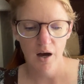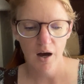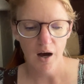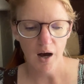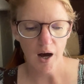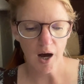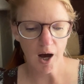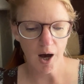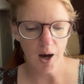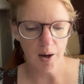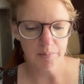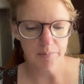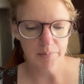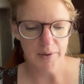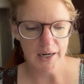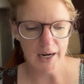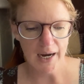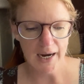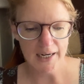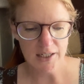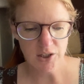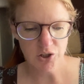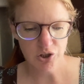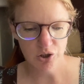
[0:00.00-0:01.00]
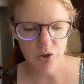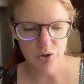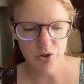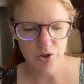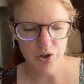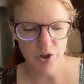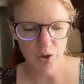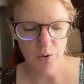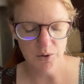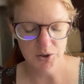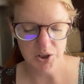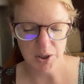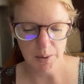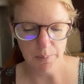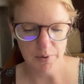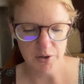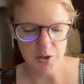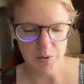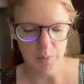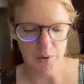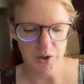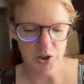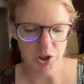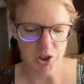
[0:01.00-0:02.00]
But I chose to go with Shepherd's
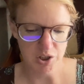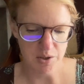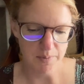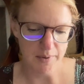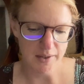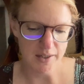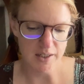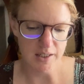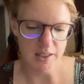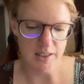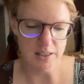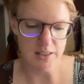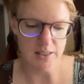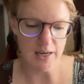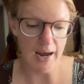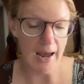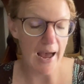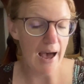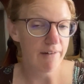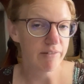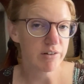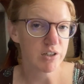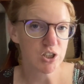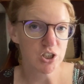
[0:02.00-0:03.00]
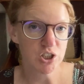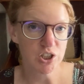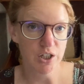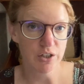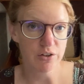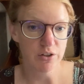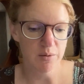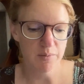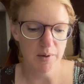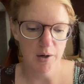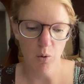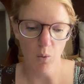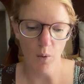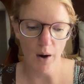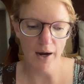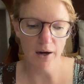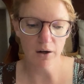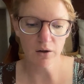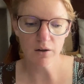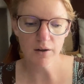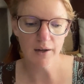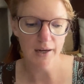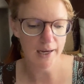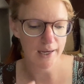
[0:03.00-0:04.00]
Bush just because I haven't shared them in a
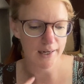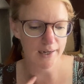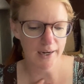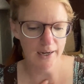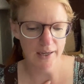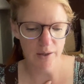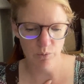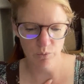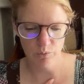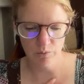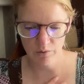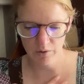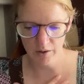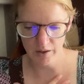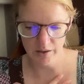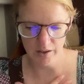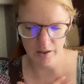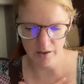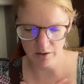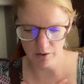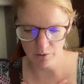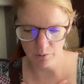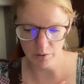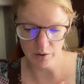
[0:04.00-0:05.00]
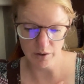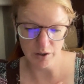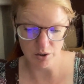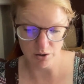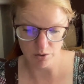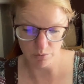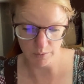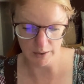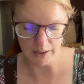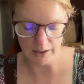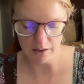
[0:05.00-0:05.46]
while, and I think they're really sweet.